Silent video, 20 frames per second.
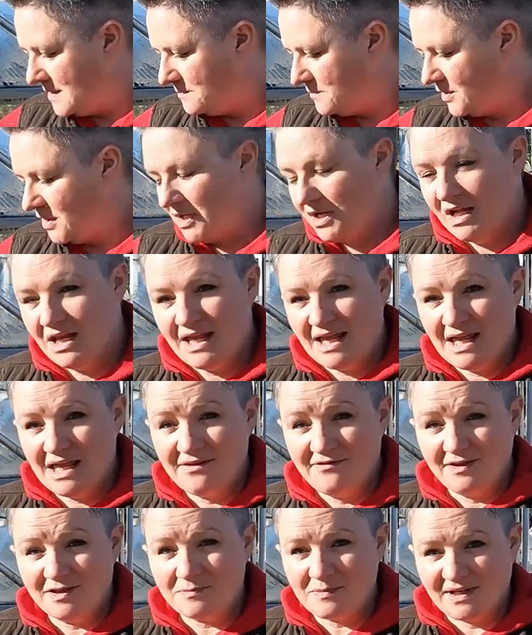but
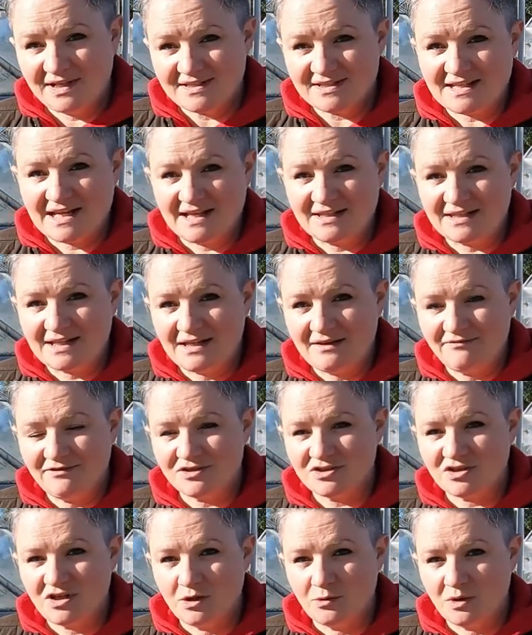if it's been sat there for
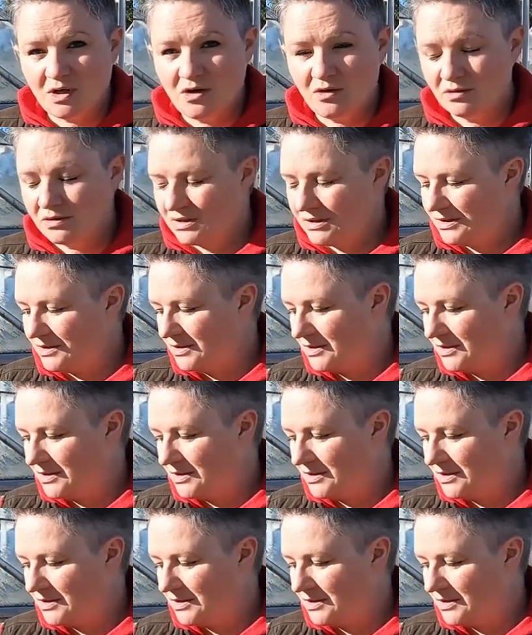so long,